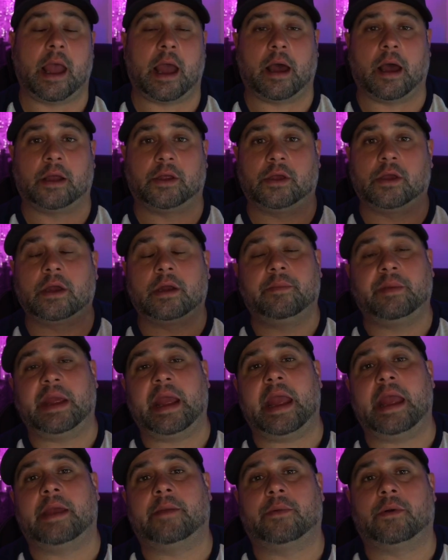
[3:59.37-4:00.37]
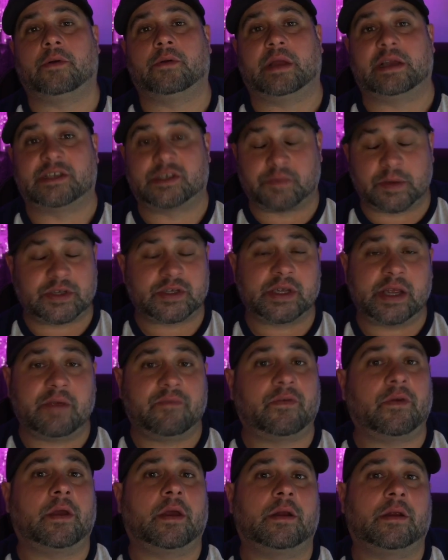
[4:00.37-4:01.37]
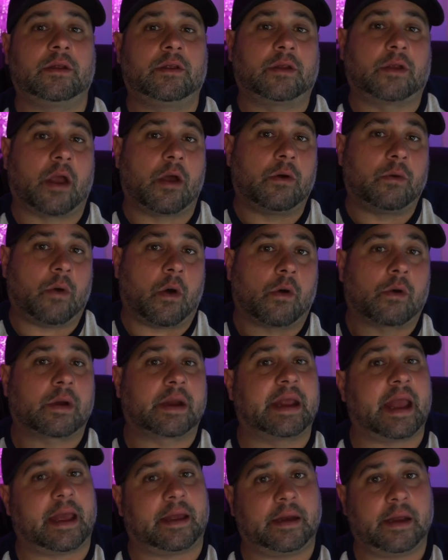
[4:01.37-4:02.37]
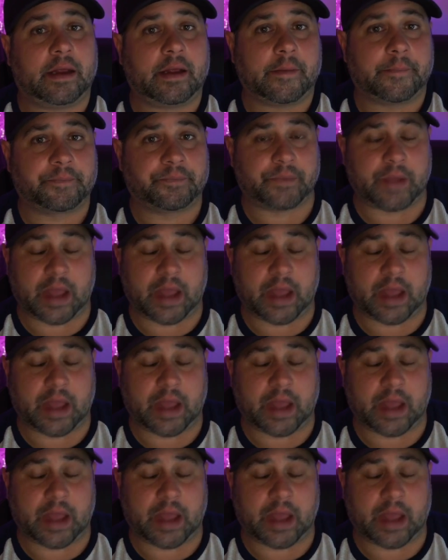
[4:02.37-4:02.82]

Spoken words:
You're going to be able, especially if you're going to go organic,